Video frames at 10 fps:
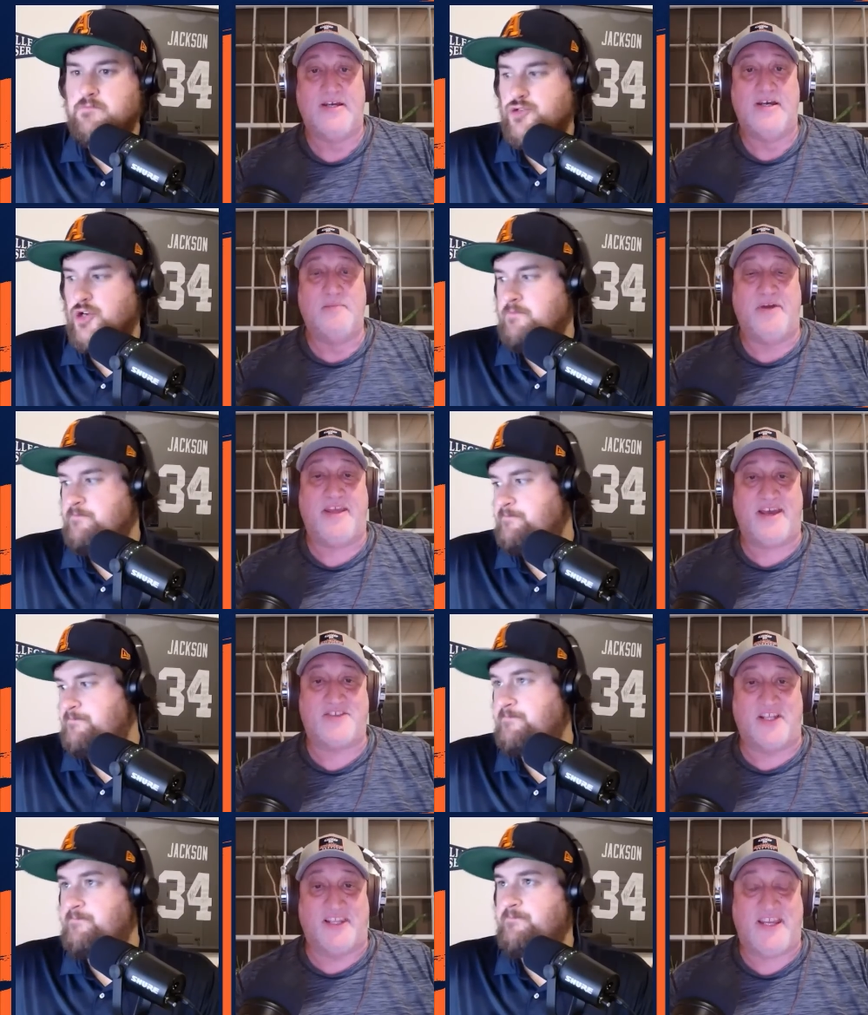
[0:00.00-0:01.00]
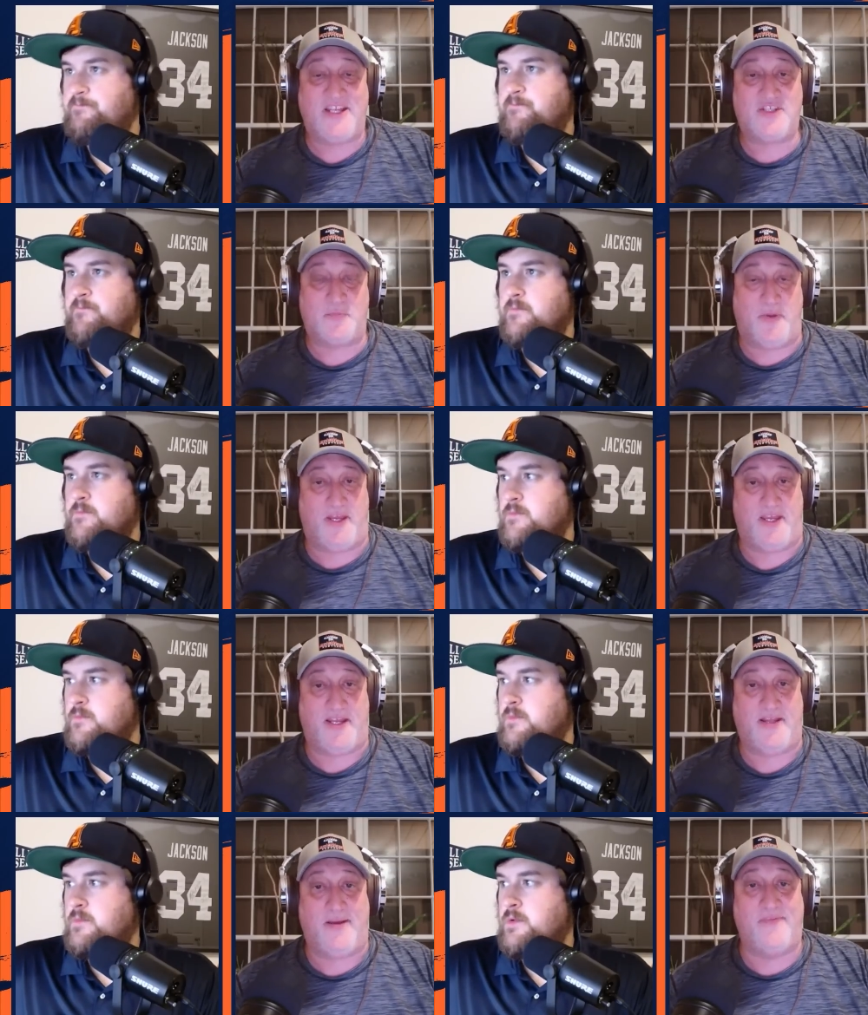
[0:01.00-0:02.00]
Speaker 1: Sure. But he has elite
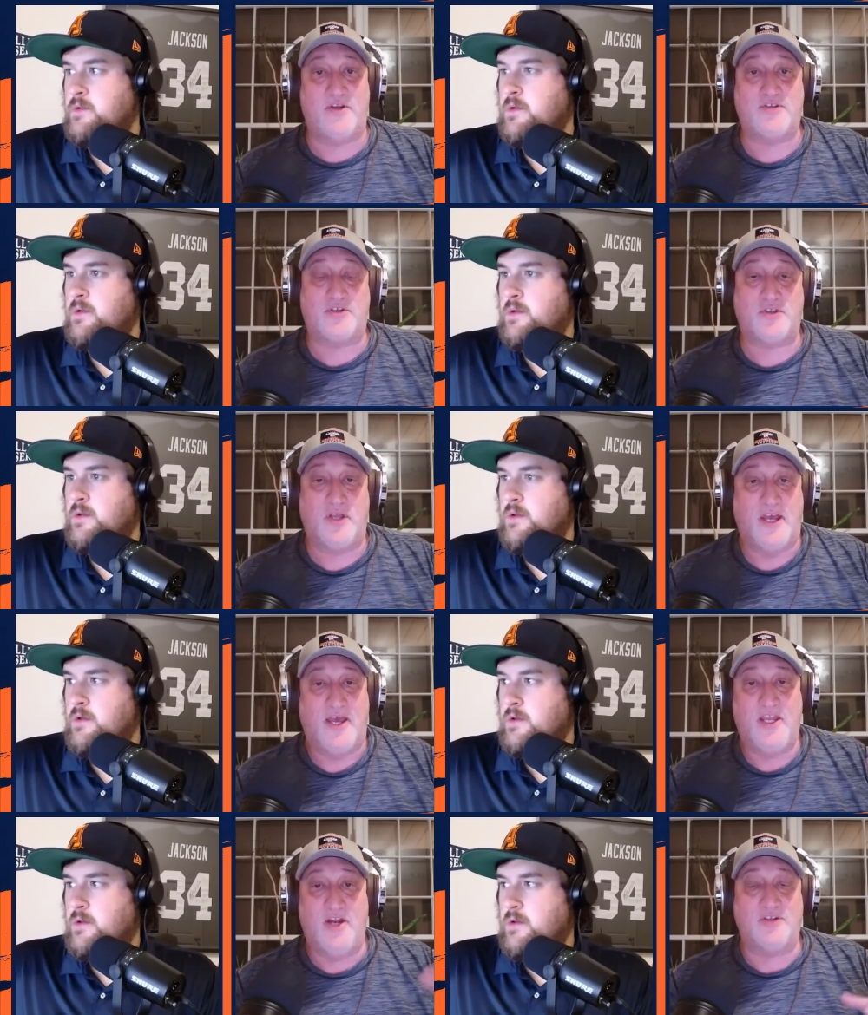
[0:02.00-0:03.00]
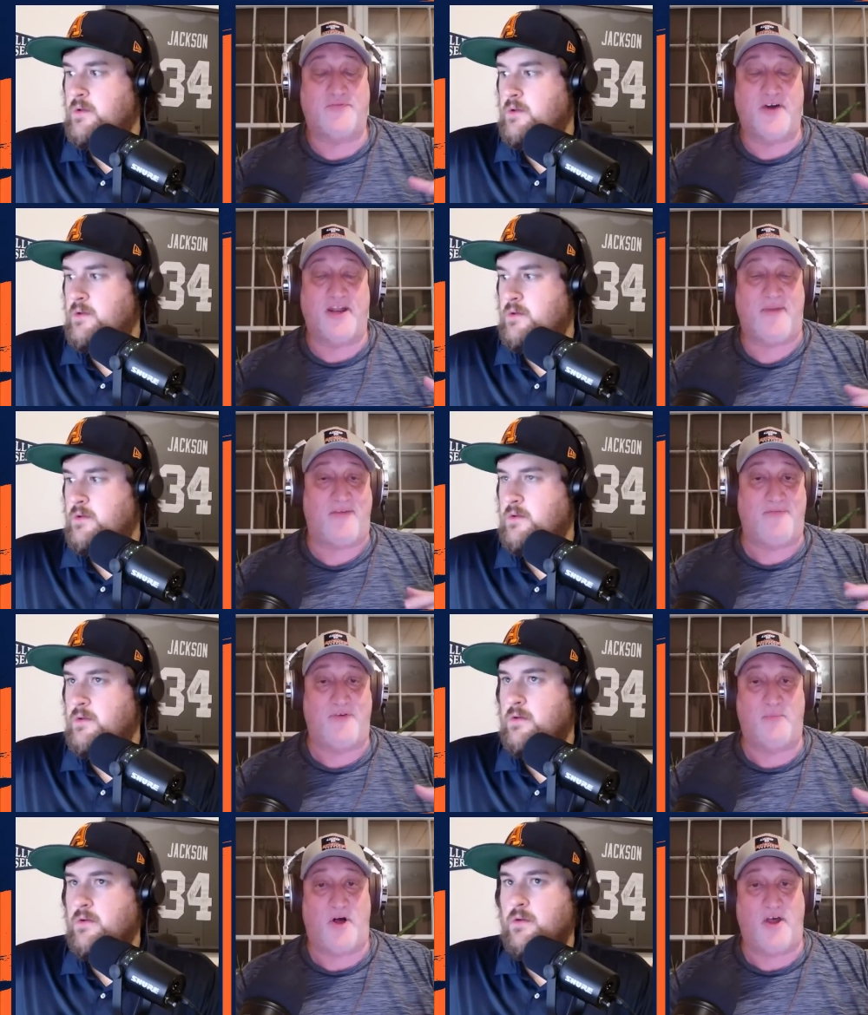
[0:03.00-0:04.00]
speed, and there's a, you know, it's a funny about
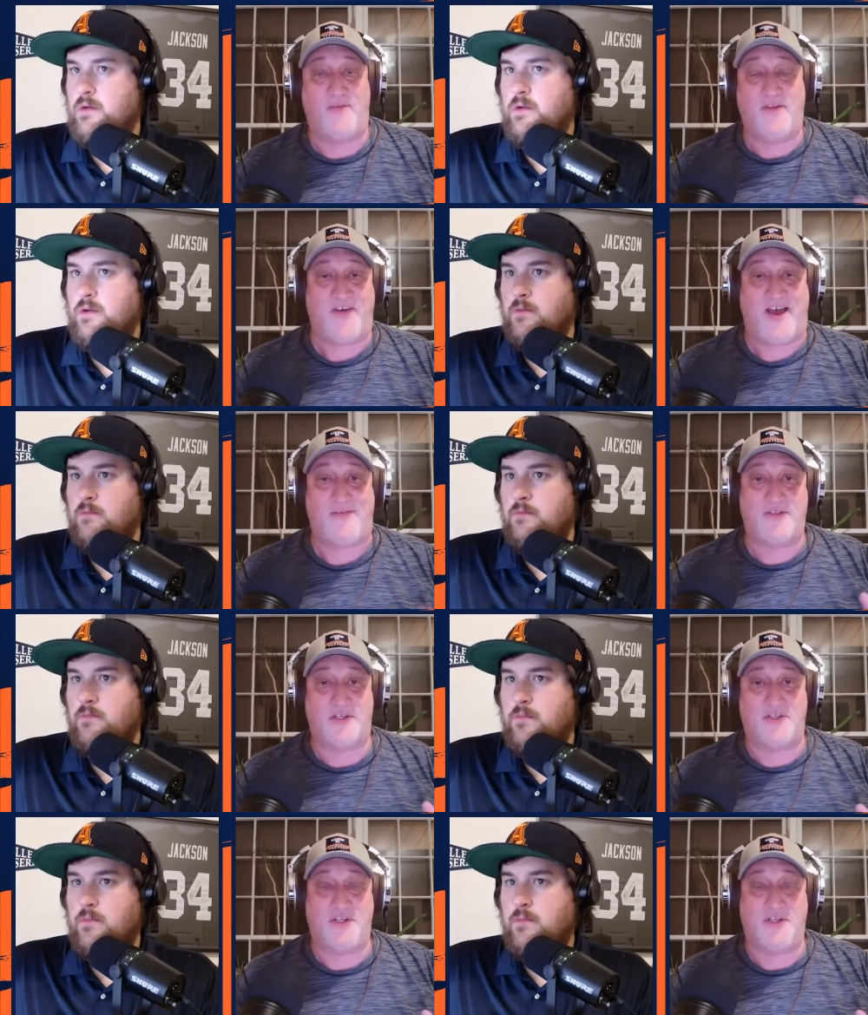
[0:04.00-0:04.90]
football. Every five or six